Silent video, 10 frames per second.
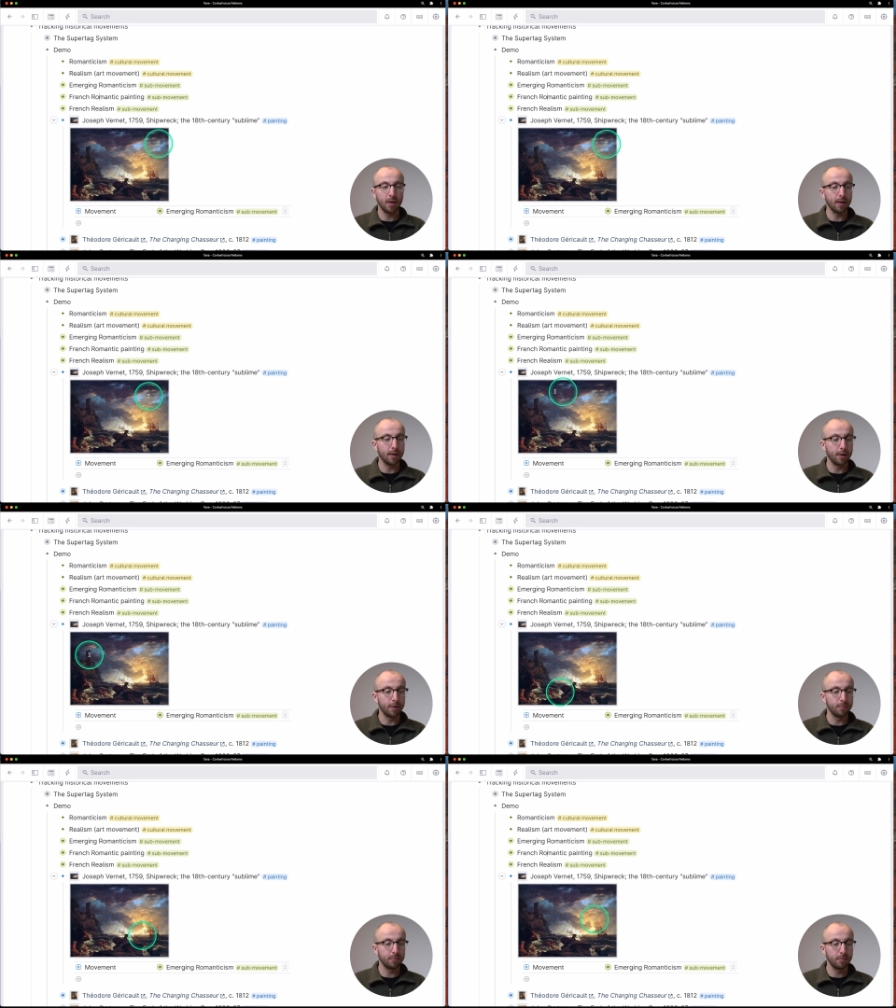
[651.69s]

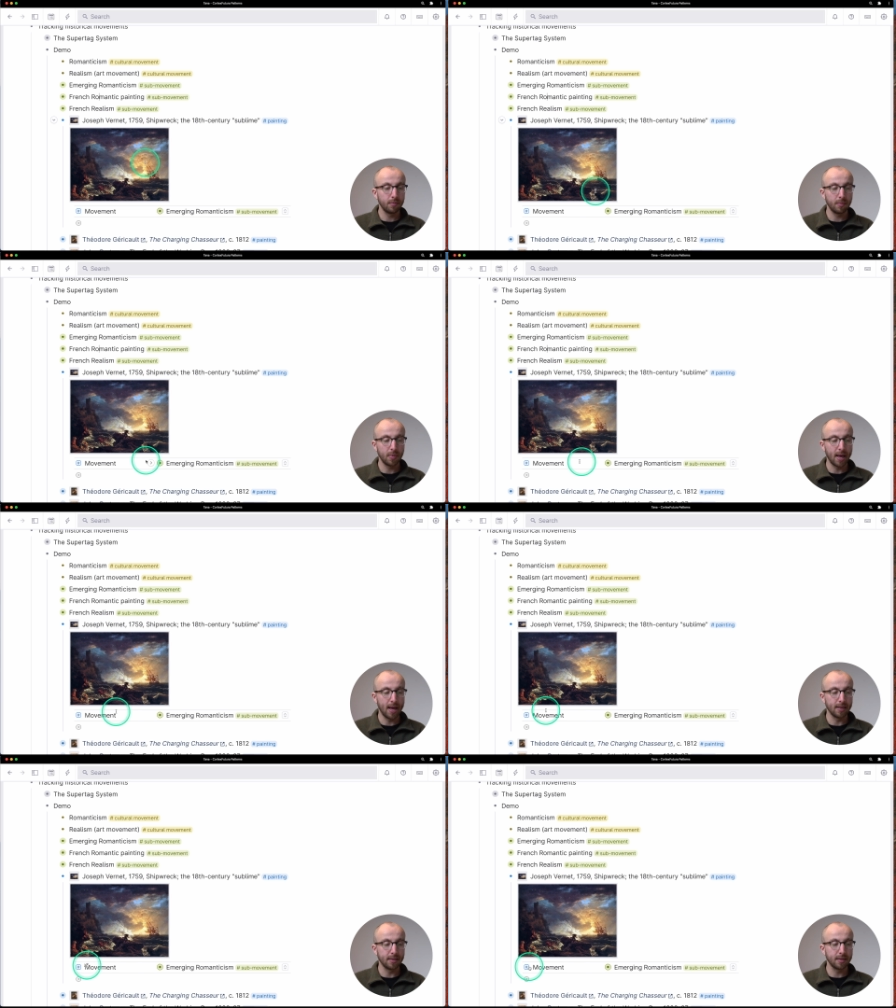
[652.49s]
um,
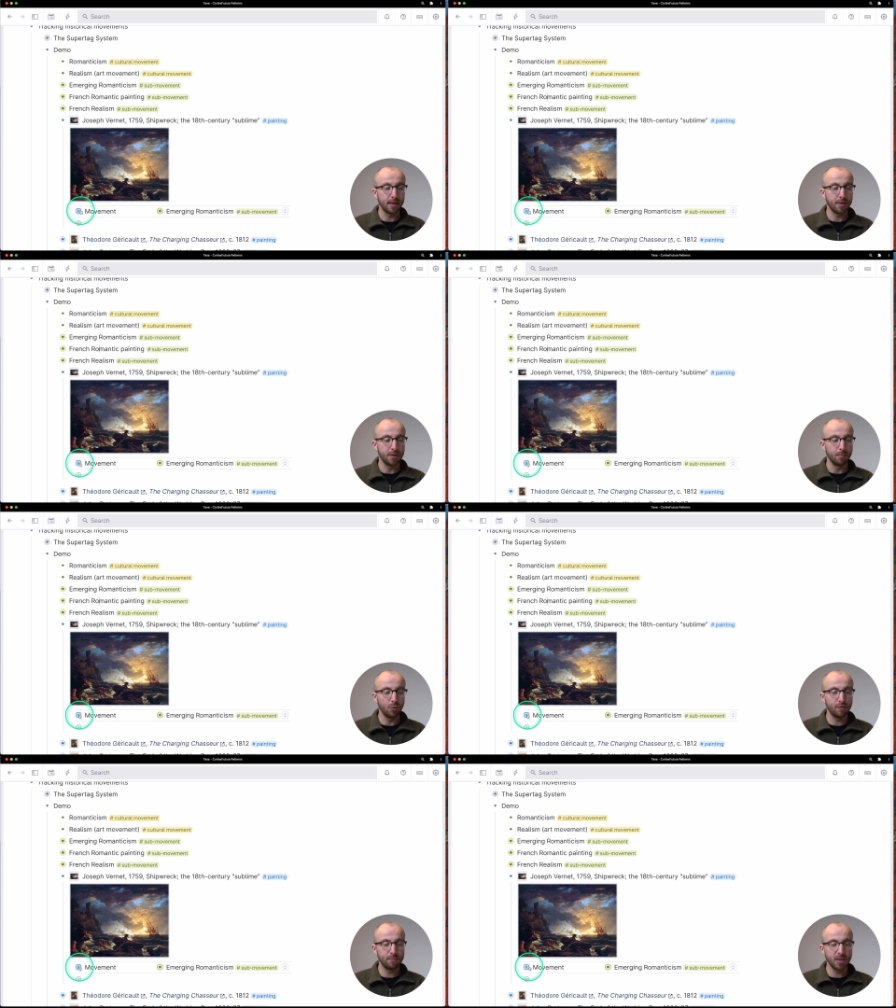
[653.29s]
and the
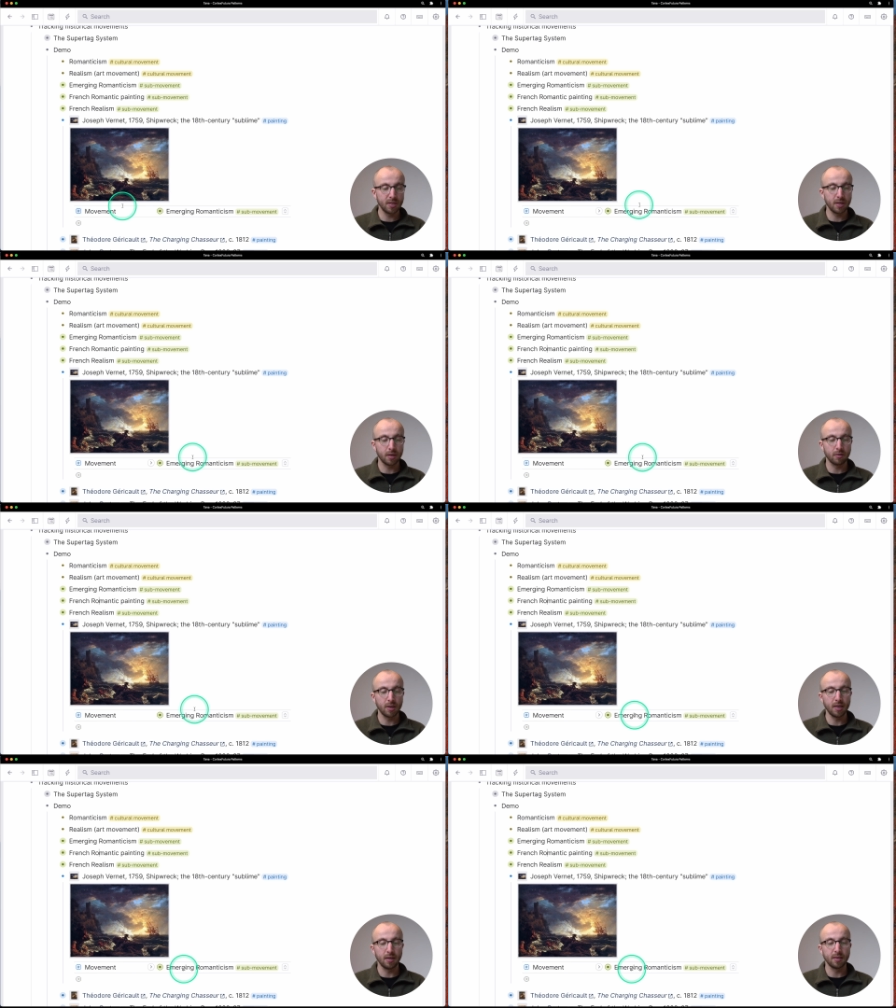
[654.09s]
movement here
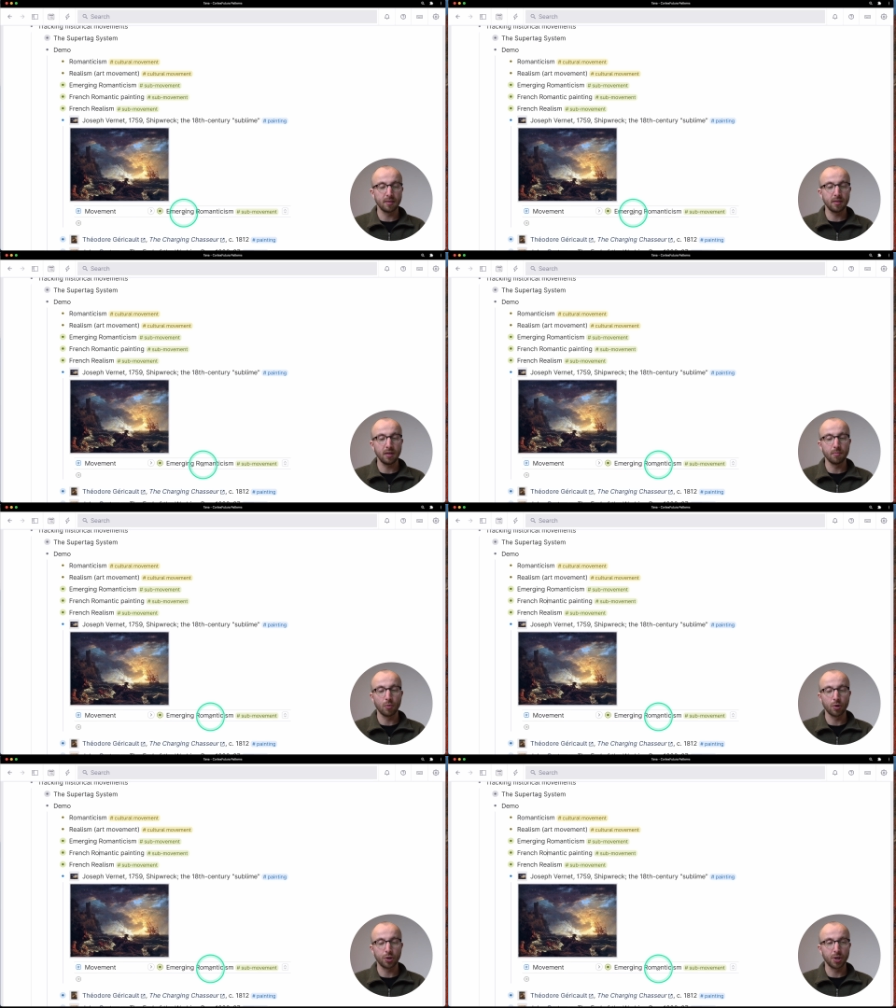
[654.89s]
is
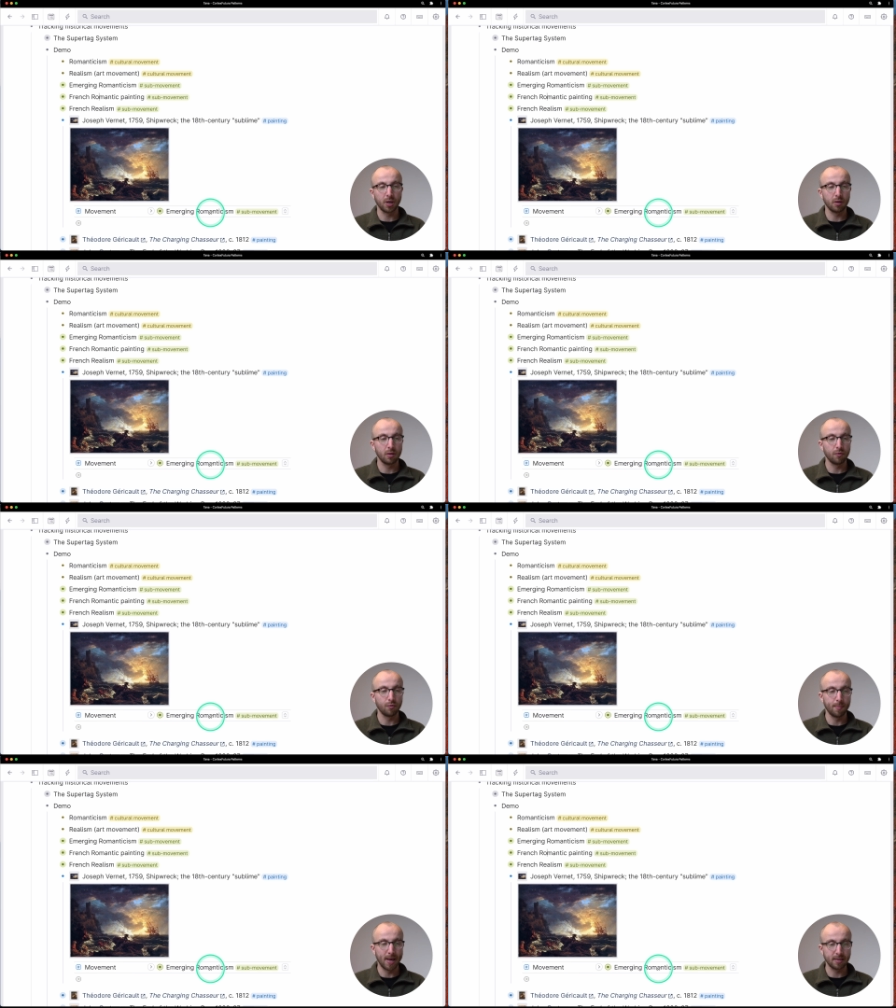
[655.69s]
emerging
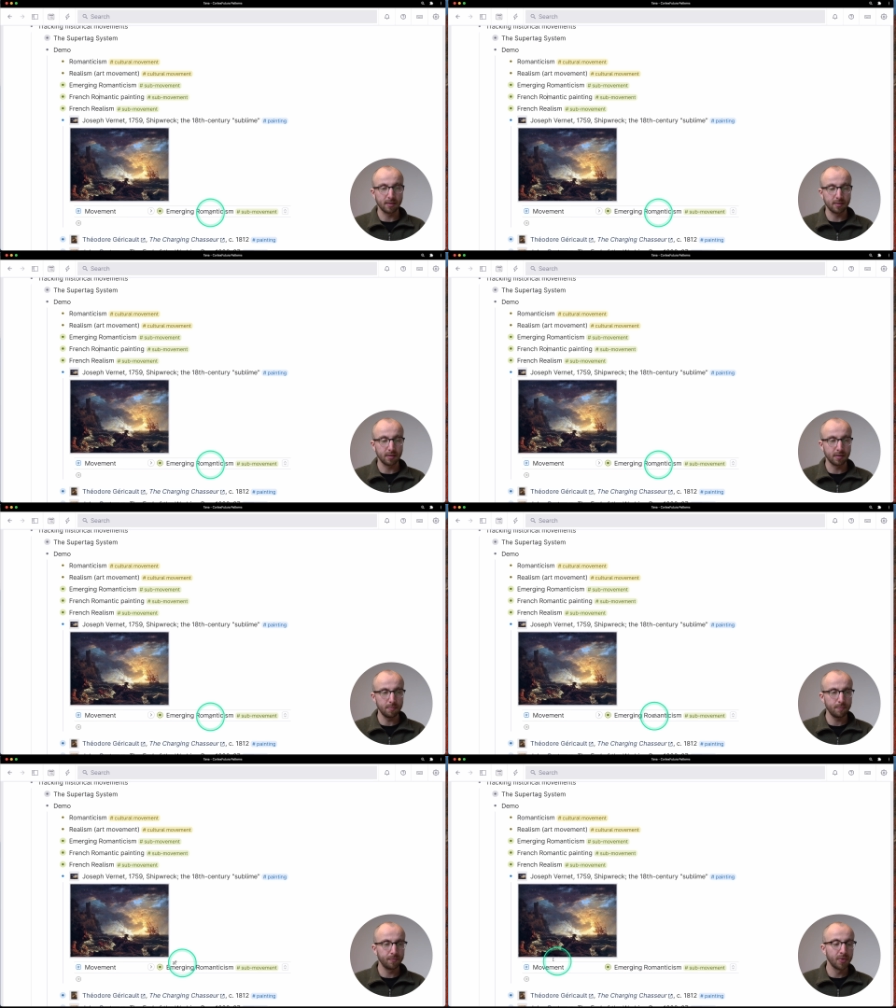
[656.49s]
Romanticism.